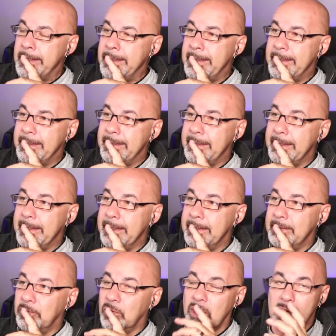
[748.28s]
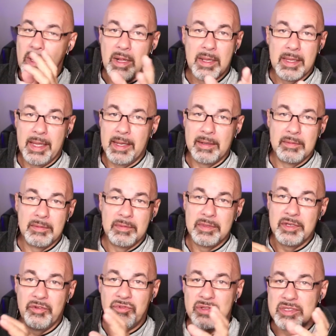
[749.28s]
And we're all on
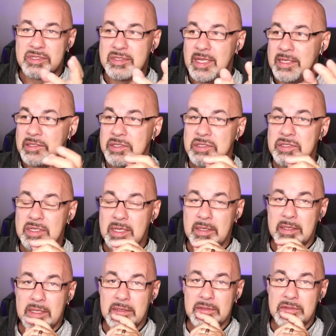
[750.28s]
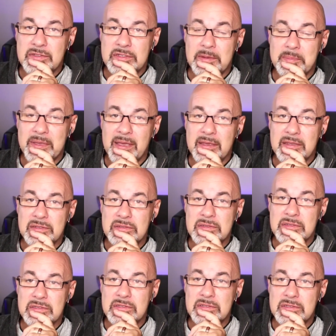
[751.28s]
different stages, and in some
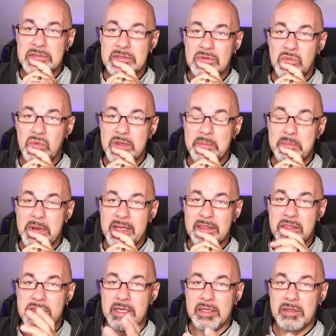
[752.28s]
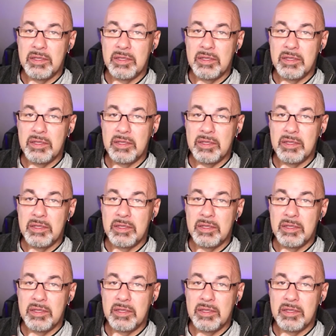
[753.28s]
cases we might think